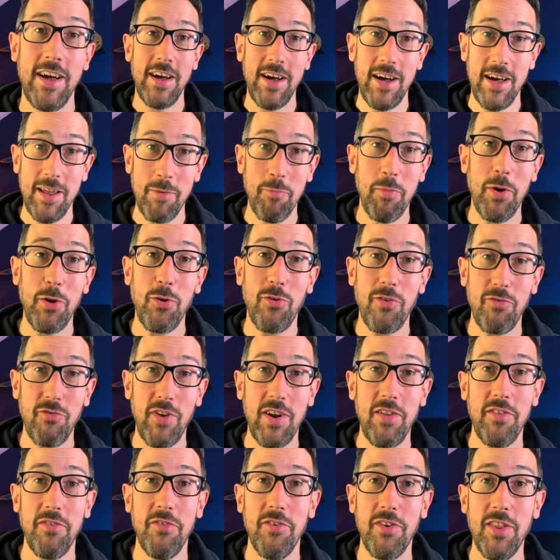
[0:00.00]
And most
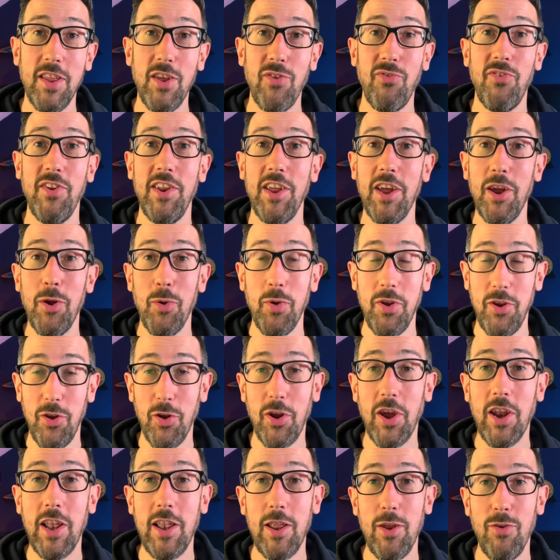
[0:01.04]
relevant to this video, you're
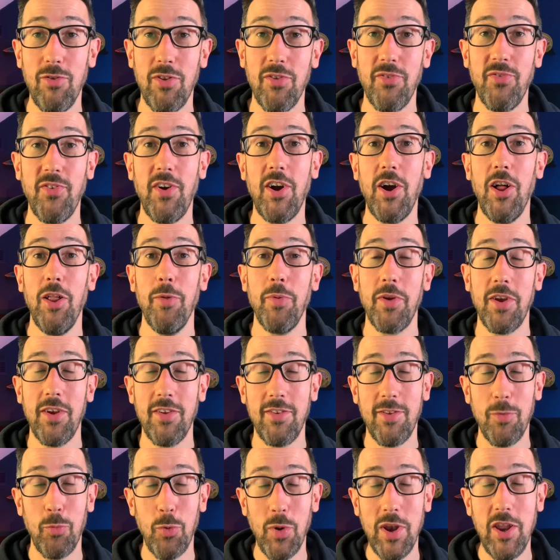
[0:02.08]
going to lose the file
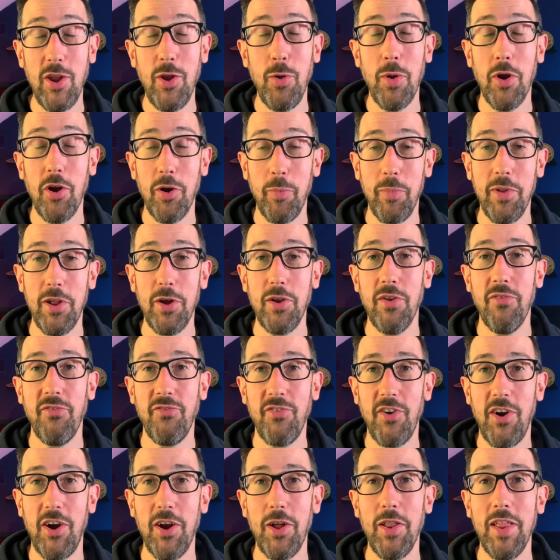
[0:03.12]
because when you upload a
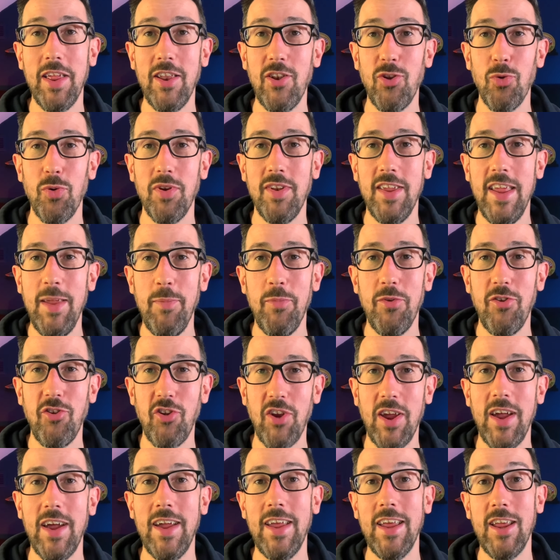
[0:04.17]
file into a Teams
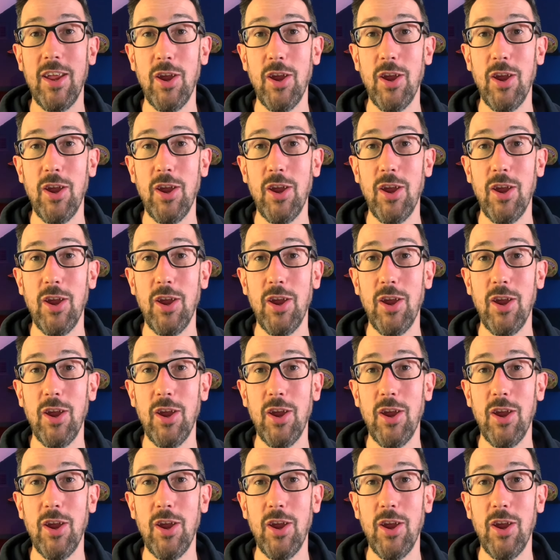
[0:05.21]
chat, it